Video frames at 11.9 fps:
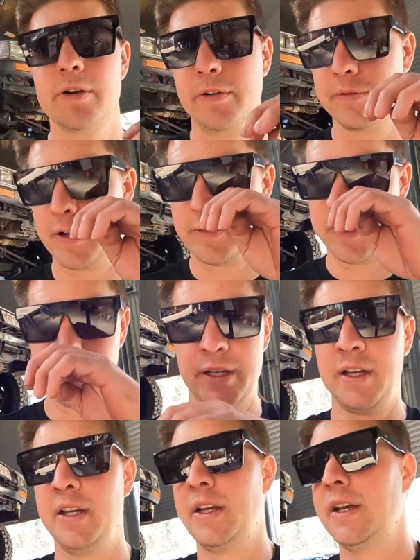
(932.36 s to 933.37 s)
litre in front of
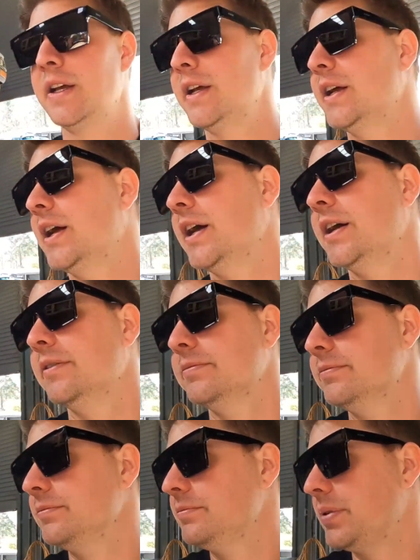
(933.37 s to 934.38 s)

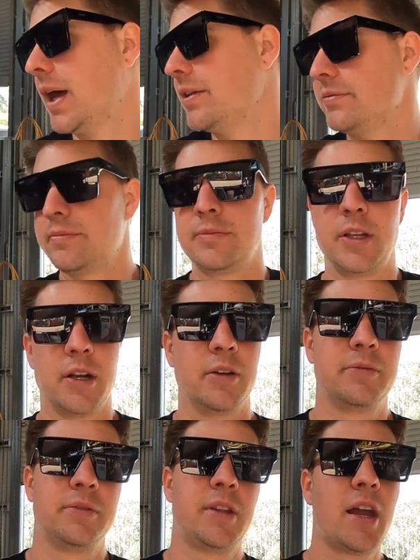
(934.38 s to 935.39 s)
it. But you know,
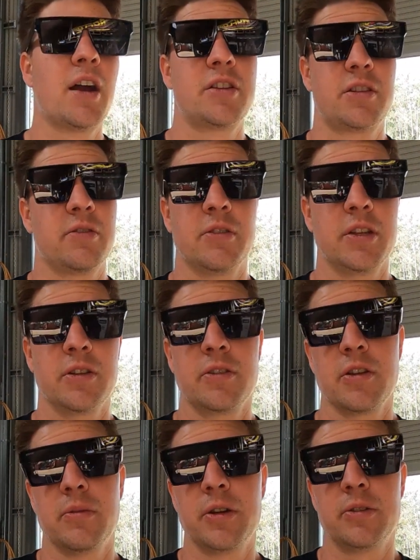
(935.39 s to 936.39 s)
they are just a really
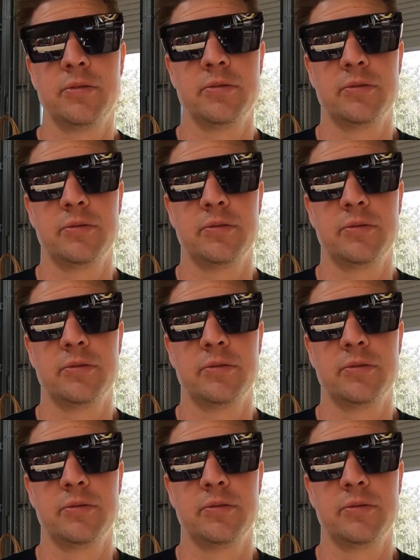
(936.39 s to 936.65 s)
good combo.